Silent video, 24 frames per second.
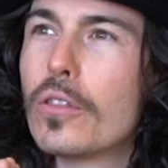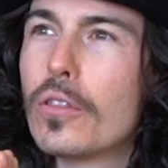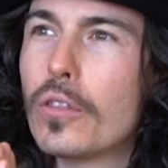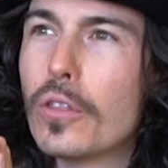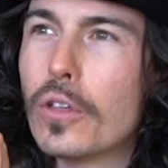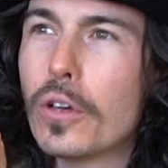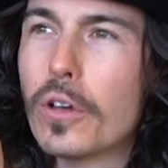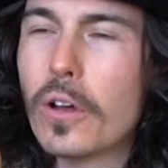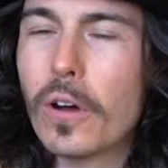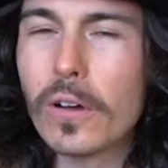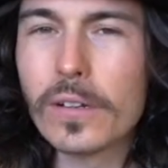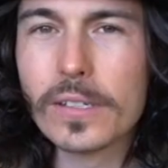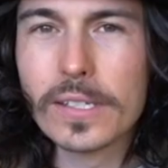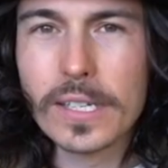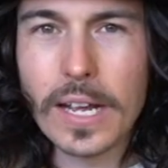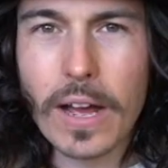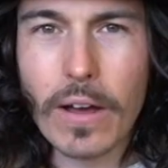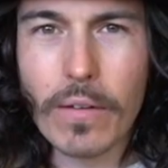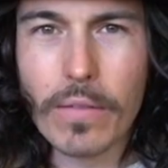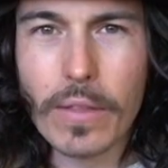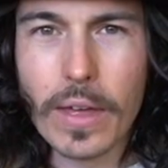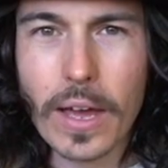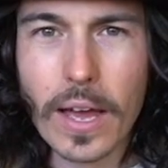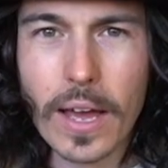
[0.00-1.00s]
the gods
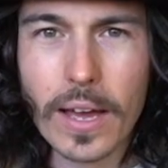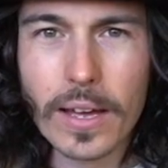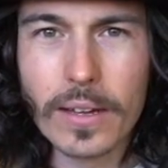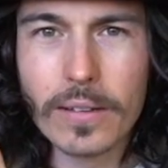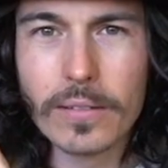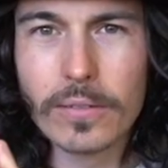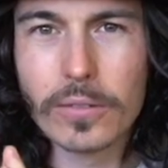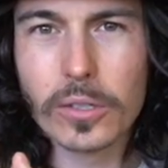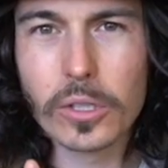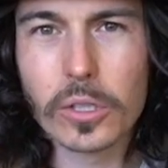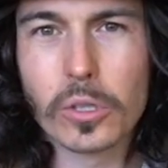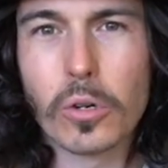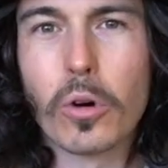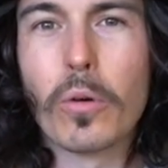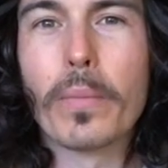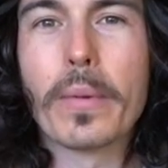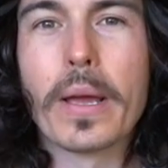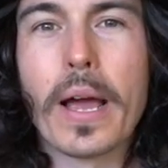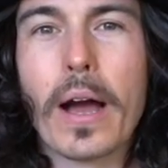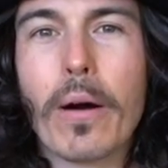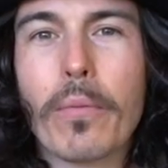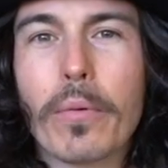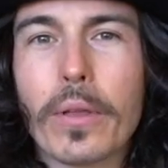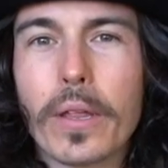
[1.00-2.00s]
out there, sort
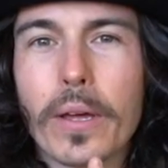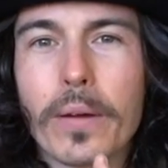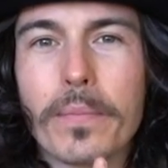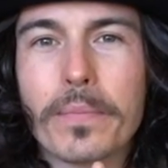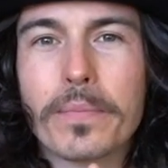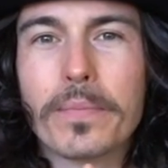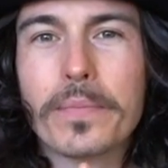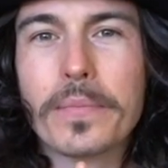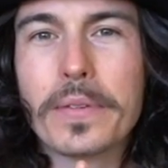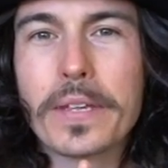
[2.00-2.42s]
me out with it,